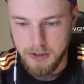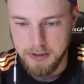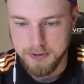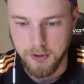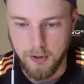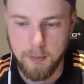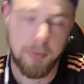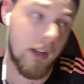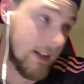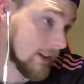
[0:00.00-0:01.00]
So
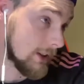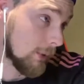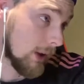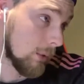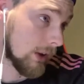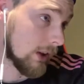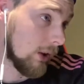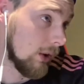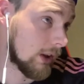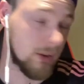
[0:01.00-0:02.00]
probably at this point we're going to
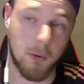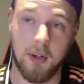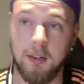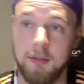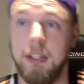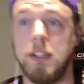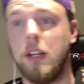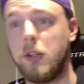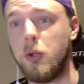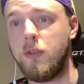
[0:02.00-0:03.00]
go look into our
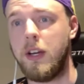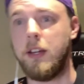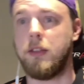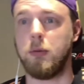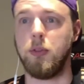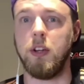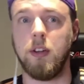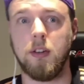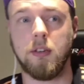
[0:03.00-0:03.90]
Ital Juve through the